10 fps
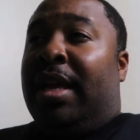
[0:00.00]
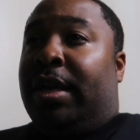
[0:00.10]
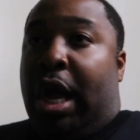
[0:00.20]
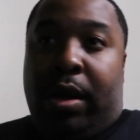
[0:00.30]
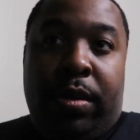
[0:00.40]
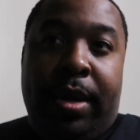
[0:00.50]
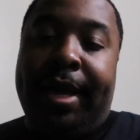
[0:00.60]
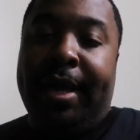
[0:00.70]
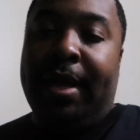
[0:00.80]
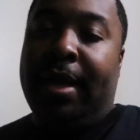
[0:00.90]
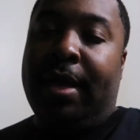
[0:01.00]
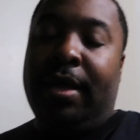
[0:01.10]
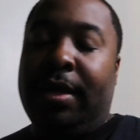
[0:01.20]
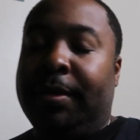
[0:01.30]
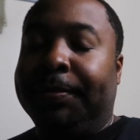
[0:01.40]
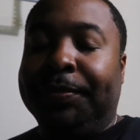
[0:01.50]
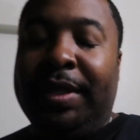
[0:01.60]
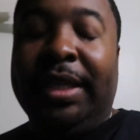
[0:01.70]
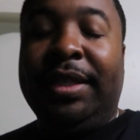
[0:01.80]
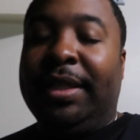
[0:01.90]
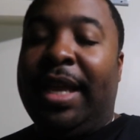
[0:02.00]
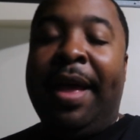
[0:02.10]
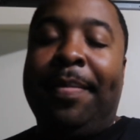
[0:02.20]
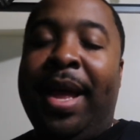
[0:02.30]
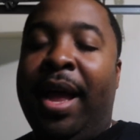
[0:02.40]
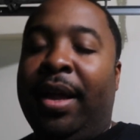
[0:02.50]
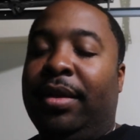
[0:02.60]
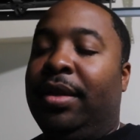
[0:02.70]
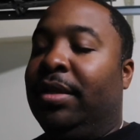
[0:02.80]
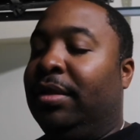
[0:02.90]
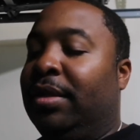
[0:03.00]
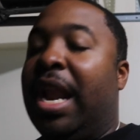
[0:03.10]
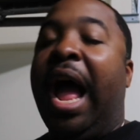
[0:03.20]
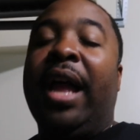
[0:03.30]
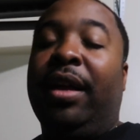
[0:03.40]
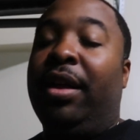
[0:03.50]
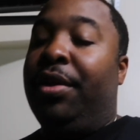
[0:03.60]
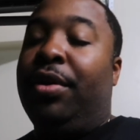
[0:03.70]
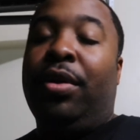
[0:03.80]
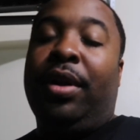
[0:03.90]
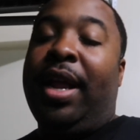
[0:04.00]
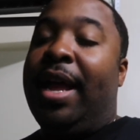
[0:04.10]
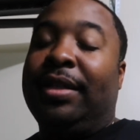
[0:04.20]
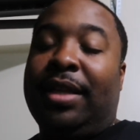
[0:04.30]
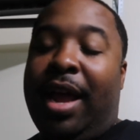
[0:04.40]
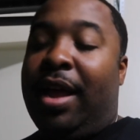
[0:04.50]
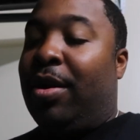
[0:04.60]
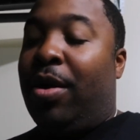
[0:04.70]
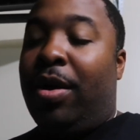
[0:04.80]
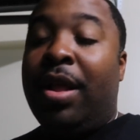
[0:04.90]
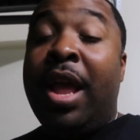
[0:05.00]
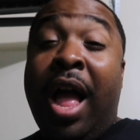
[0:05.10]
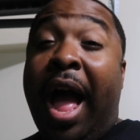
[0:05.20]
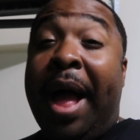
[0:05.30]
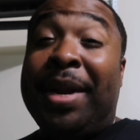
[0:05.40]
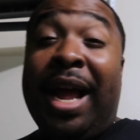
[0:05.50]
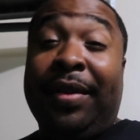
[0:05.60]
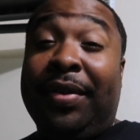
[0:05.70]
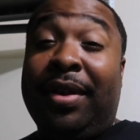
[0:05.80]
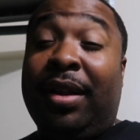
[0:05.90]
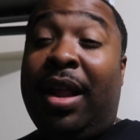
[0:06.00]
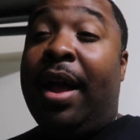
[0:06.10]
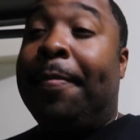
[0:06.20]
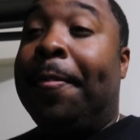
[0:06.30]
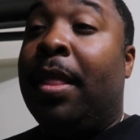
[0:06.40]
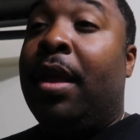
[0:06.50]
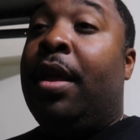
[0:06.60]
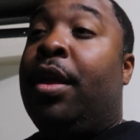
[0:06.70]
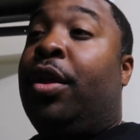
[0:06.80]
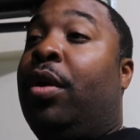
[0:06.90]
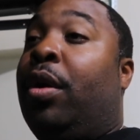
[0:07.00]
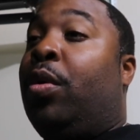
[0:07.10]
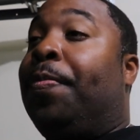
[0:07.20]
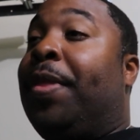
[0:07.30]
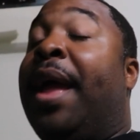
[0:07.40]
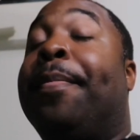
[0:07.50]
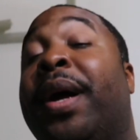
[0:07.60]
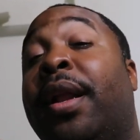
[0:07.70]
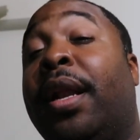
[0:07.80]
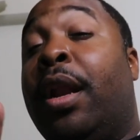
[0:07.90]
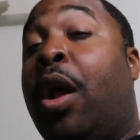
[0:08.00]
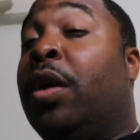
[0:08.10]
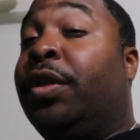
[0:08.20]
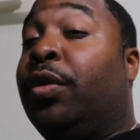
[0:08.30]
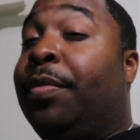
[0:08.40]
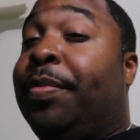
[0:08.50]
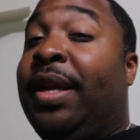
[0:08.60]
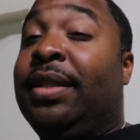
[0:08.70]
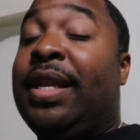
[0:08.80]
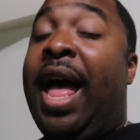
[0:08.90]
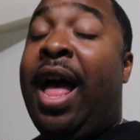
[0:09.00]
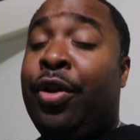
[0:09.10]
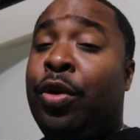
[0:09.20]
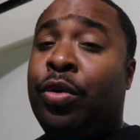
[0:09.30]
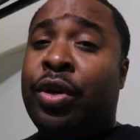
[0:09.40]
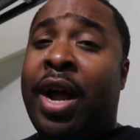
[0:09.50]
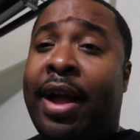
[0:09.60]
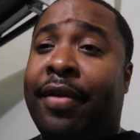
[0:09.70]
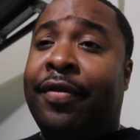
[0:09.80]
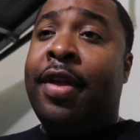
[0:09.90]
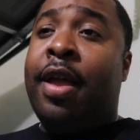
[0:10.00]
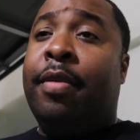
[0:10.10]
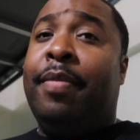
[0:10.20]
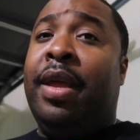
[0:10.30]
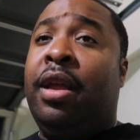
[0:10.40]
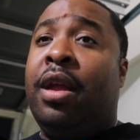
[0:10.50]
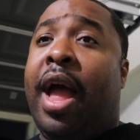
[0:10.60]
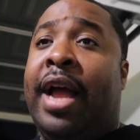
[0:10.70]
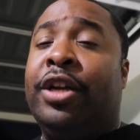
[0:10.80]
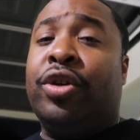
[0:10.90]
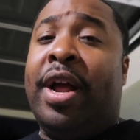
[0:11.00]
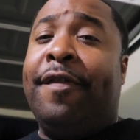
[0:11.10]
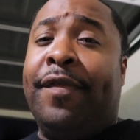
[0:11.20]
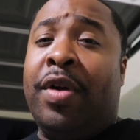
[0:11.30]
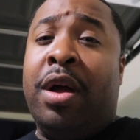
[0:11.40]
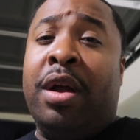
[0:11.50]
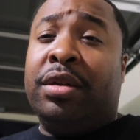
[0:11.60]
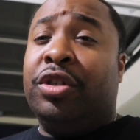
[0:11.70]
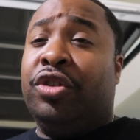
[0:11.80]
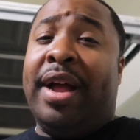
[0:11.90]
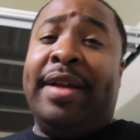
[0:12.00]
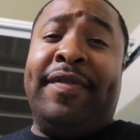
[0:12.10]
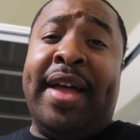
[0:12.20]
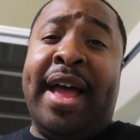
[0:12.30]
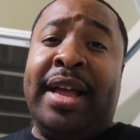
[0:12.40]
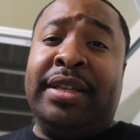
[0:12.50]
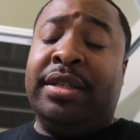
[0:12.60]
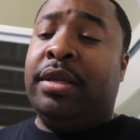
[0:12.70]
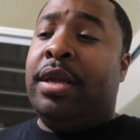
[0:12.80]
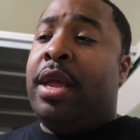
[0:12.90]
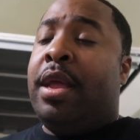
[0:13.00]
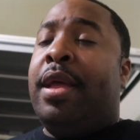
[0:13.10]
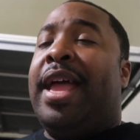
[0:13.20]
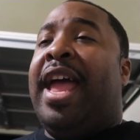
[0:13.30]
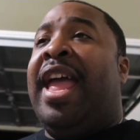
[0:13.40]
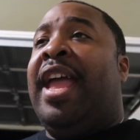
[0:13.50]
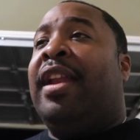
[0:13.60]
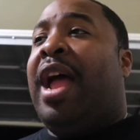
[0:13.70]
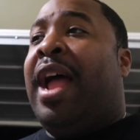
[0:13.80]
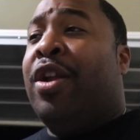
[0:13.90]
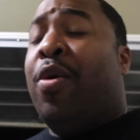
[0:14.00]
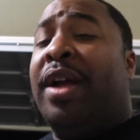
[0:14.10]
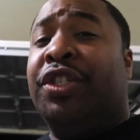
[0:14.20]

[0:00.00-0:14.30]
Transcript: No. This Scat Pack is not good on gas at all. I'm not even gonna lie, you know. But it also depends how you drive. Me, I drive far, drive fast, and I know I